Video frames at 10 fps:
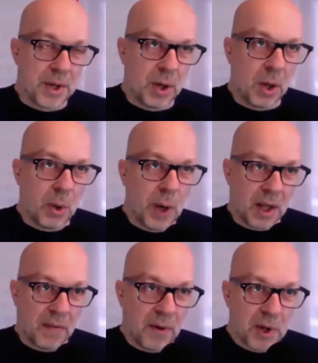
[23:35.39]
I'll go quick.
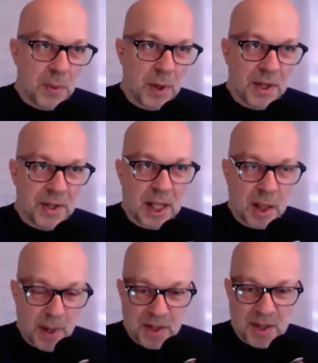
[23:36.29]
The first one is that the
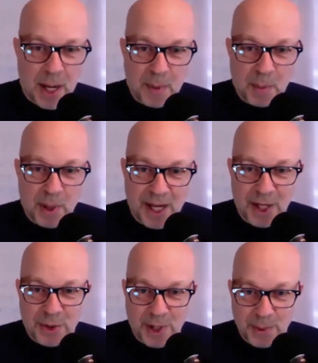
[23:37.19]
best time to plant a
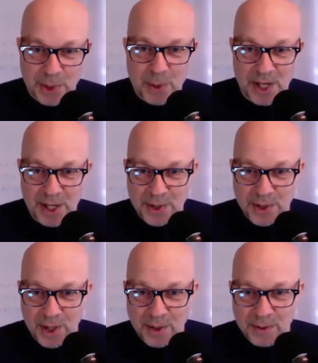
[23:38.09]
tree was 20 years
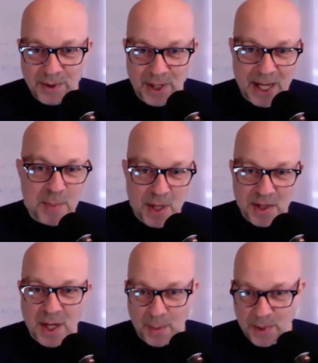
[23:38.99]
ago. The next best
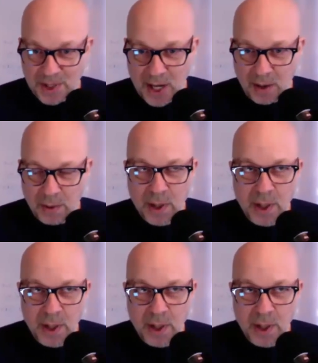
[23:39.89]
time is now.